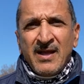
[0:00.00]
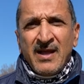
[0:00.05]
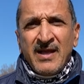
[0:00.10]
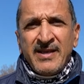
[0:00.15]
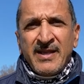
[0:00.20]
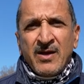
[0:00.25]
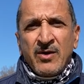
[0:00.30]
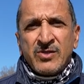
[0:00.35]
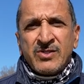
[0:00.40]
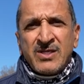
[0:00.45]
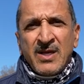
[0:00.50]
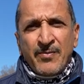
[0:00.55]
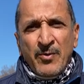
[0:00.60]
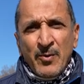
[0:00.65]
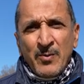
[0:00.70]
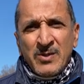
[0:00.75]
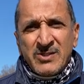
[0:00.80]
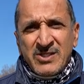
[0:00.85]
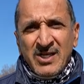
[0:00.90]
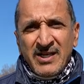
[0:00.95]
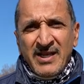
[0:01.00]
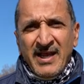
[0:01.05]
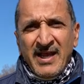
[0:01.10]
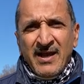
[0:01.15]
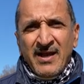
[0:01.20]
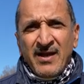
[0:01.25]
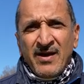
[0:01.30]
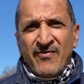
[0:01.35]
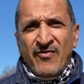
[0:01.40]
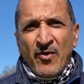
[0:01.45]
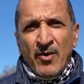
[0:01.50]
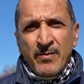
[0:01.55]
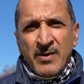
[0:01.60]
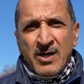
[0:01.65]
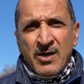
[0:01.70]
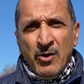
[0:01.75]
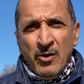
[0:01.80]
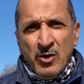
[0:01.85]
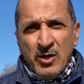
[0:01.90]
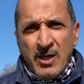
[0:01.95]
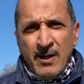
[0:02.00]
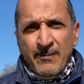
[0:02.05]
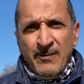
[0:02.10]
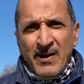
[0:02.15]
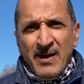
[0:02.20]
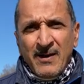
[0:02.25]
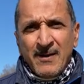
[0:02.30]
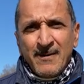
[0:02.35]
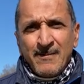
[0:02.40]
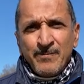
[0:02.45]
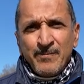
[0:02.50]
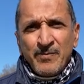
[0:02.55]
They got Tsepo Motseneng, a former goalkeeper,